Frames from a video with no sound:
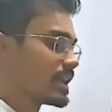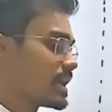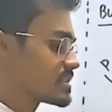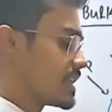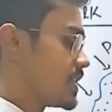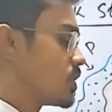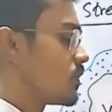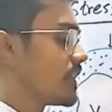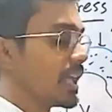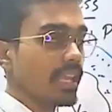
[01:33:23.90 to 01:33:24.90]
E over
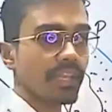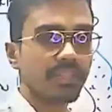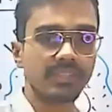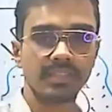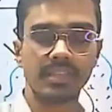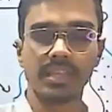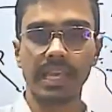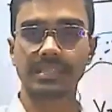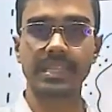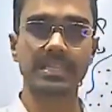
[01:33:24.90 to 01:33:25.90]
L.
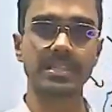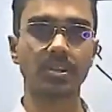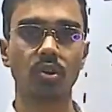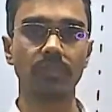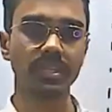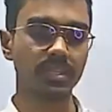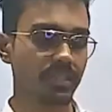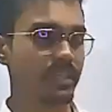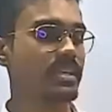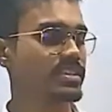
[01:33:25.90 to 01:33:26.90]
Extension over
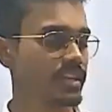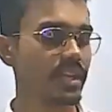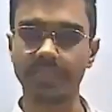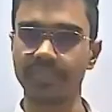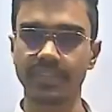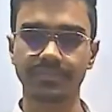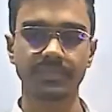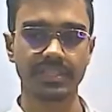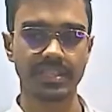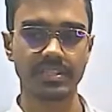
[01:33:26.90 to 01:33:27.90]
initial length.
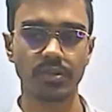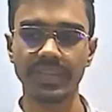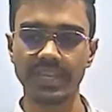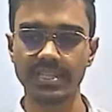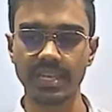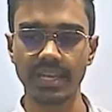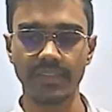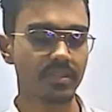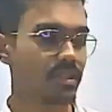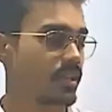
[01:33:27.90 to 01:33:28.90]
Extension over initial length.
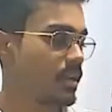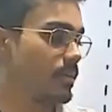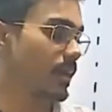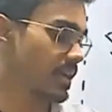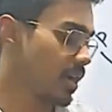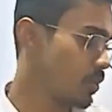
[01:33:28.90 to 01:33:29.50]
But now,